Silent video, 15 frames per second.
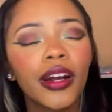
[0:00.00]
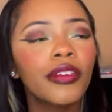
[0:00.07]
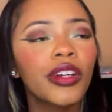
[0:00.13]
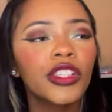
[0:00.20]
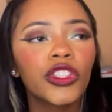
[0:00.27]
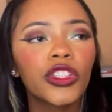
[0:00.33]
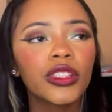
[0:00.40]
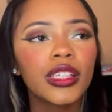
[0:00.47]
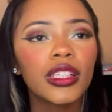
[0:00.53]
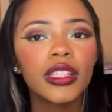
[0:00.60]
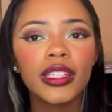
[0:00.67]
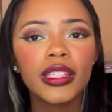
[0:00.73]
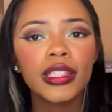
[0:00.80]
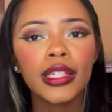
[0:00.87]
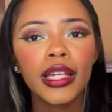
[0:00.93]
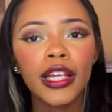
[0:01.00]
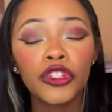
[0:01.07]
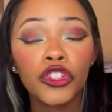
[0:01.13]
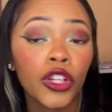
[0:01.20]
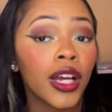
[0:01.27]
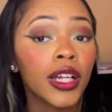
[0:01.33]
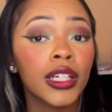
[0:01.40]
Eventually, Lizzie and
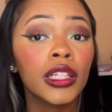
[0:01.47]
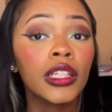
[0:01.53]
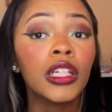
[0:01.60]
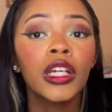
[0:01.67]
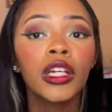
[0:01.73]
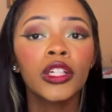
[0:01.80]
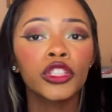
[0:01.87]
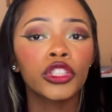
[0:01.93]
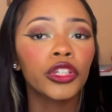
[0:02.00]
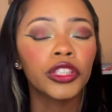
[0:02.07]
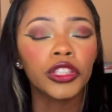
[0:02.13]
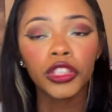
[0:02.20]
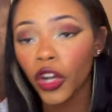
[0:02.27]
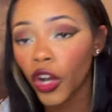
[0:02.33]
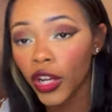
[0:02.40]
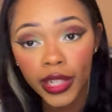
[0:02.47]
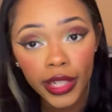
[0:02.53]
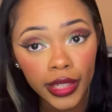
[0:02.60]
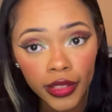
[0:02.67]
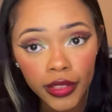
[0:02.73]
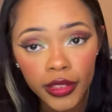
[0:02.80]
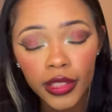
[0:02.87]
Johnny started talking.